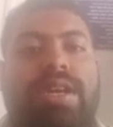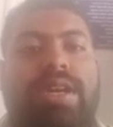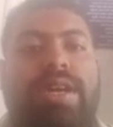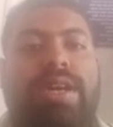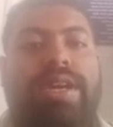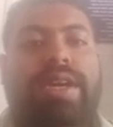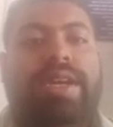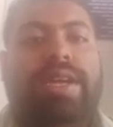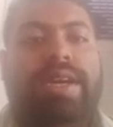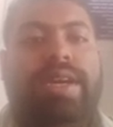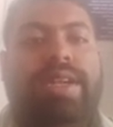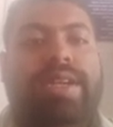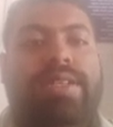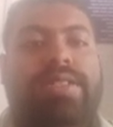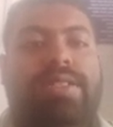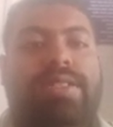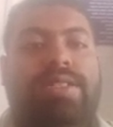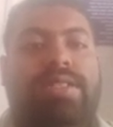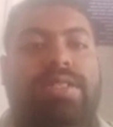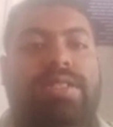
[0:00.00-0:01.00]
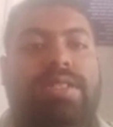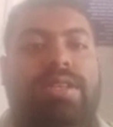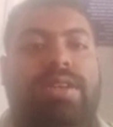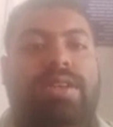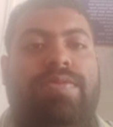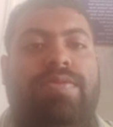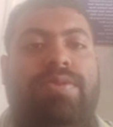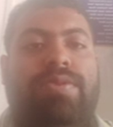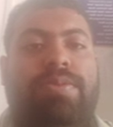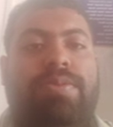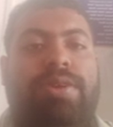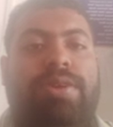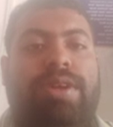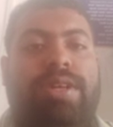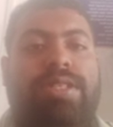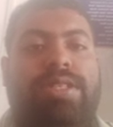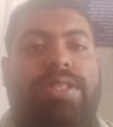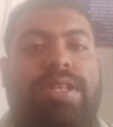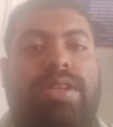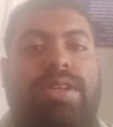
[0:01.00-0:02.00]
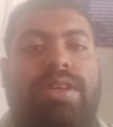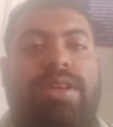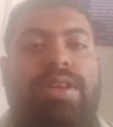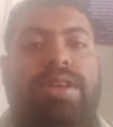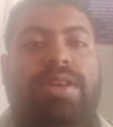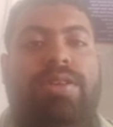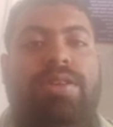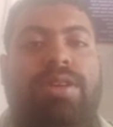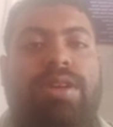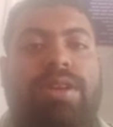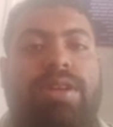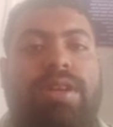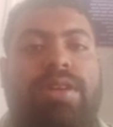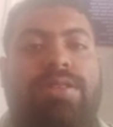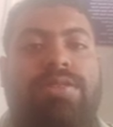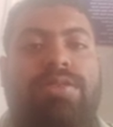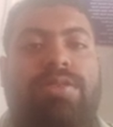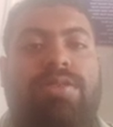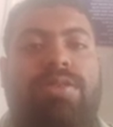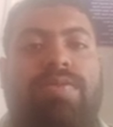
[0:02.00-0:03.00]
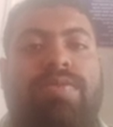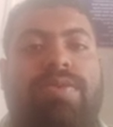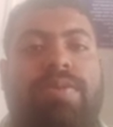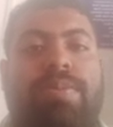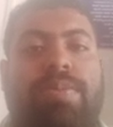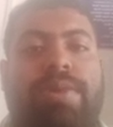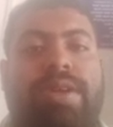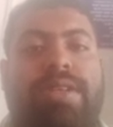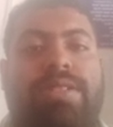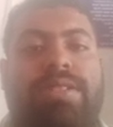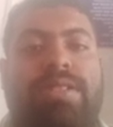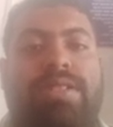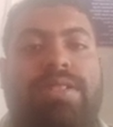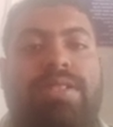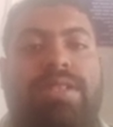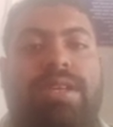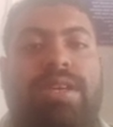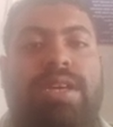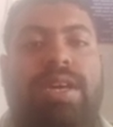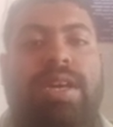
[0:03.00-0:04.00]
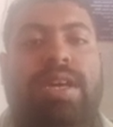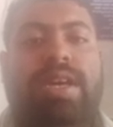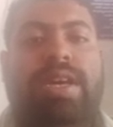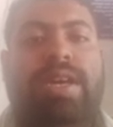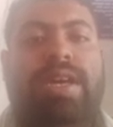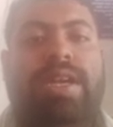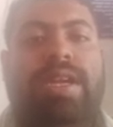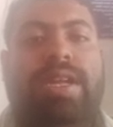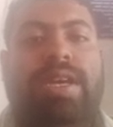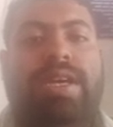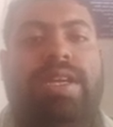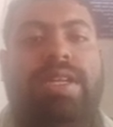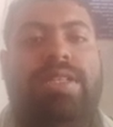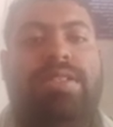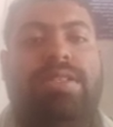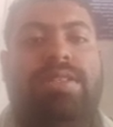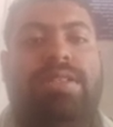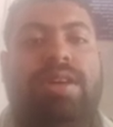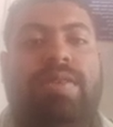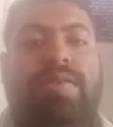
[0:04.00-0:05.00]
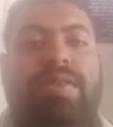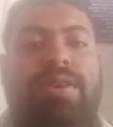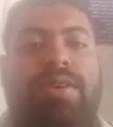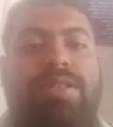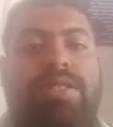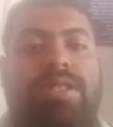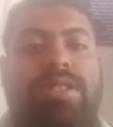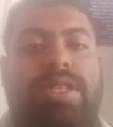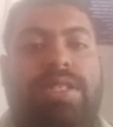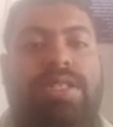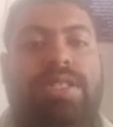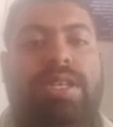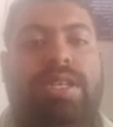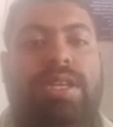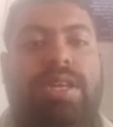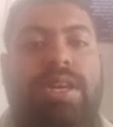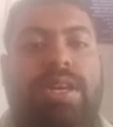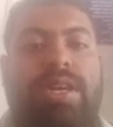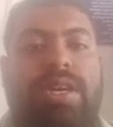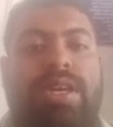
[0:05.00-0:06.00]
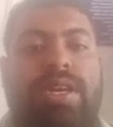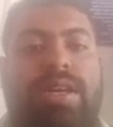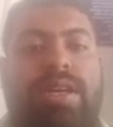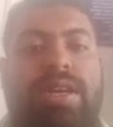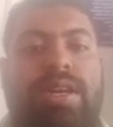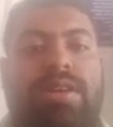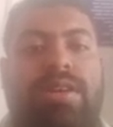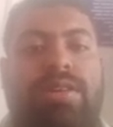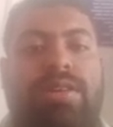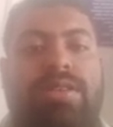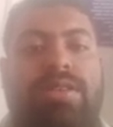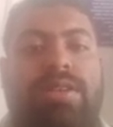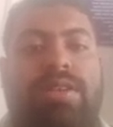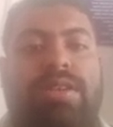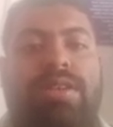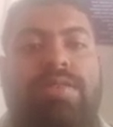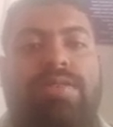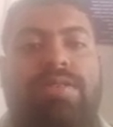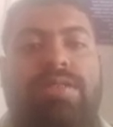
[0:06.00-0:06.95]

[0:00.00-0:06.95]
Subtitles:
it increases in food production, it has low food prices, it increases afforestation, and it gives